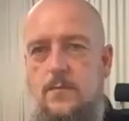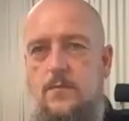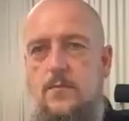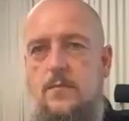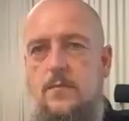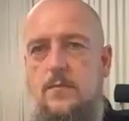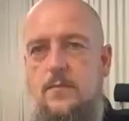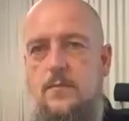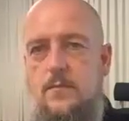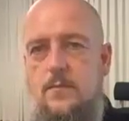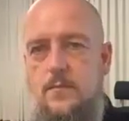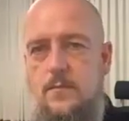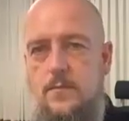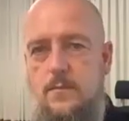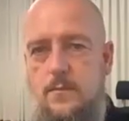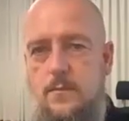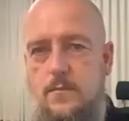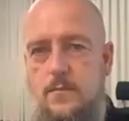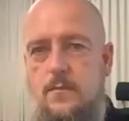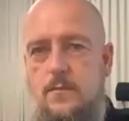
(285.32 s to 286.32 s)

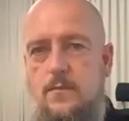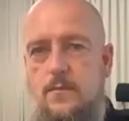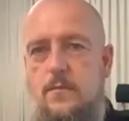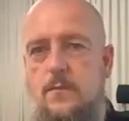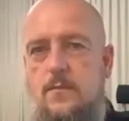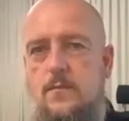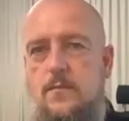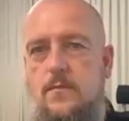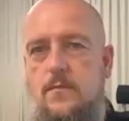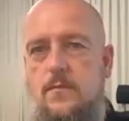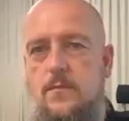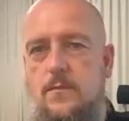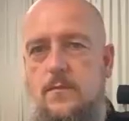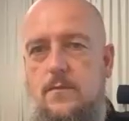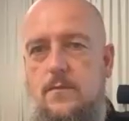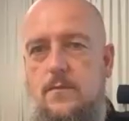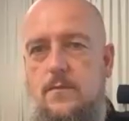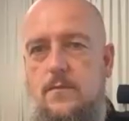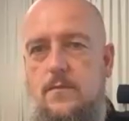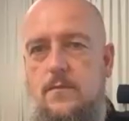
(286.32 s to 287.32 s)

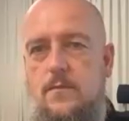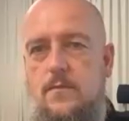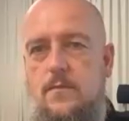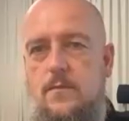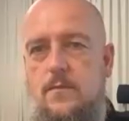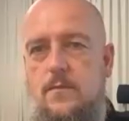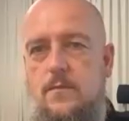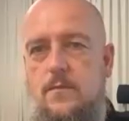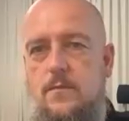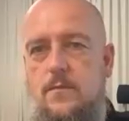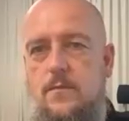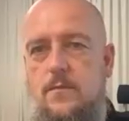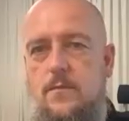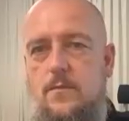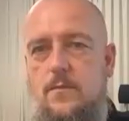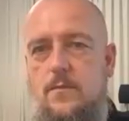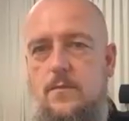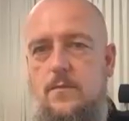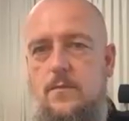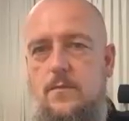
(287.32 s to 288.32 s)

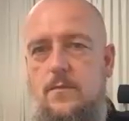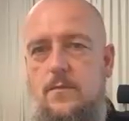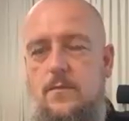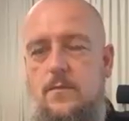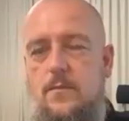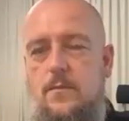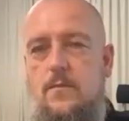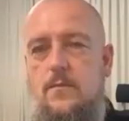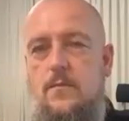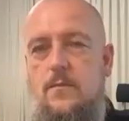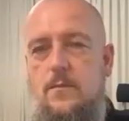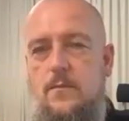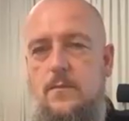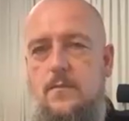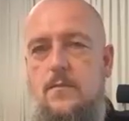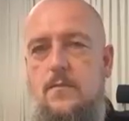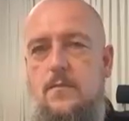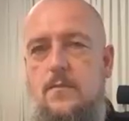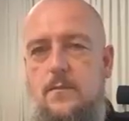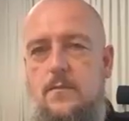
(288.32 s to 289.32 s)

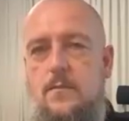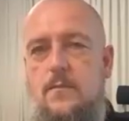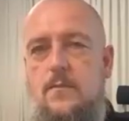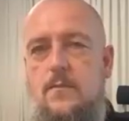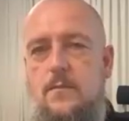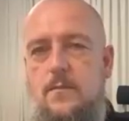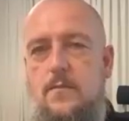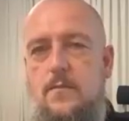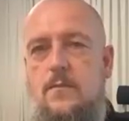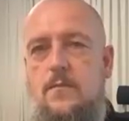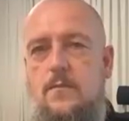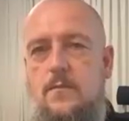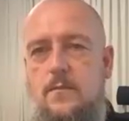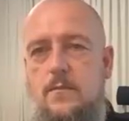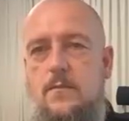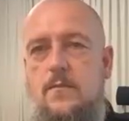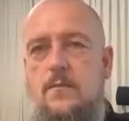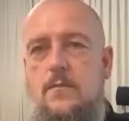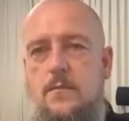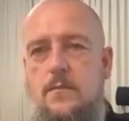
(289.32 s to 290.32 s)

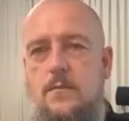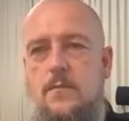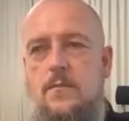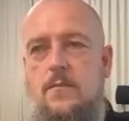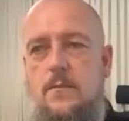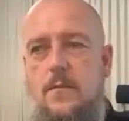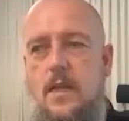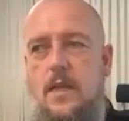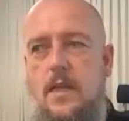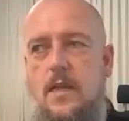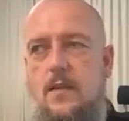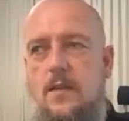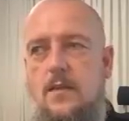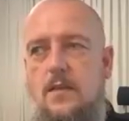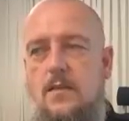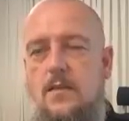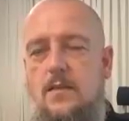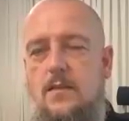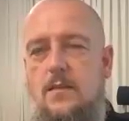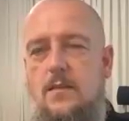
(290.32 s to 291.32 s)

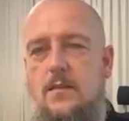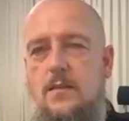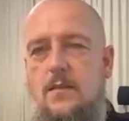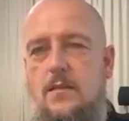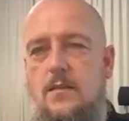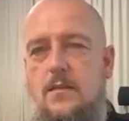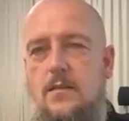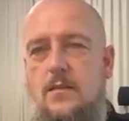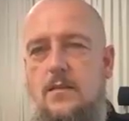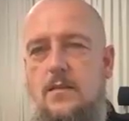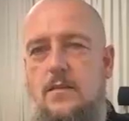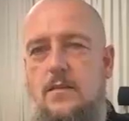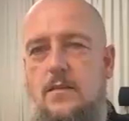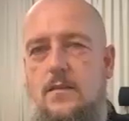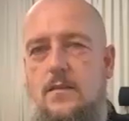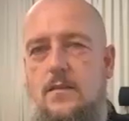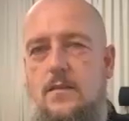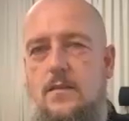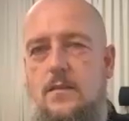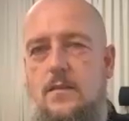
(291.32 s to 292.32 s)

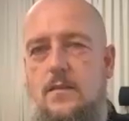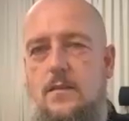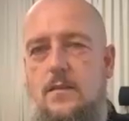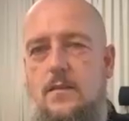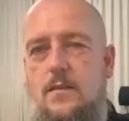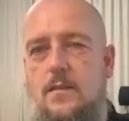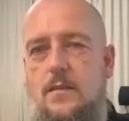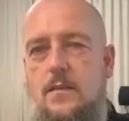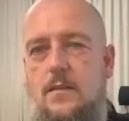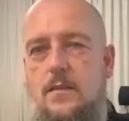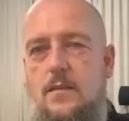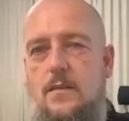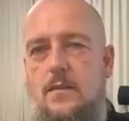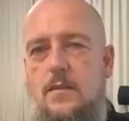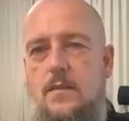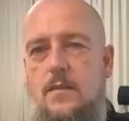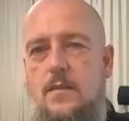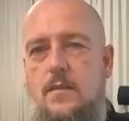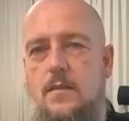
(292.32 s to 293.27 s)
No words are spoken by the person on screen.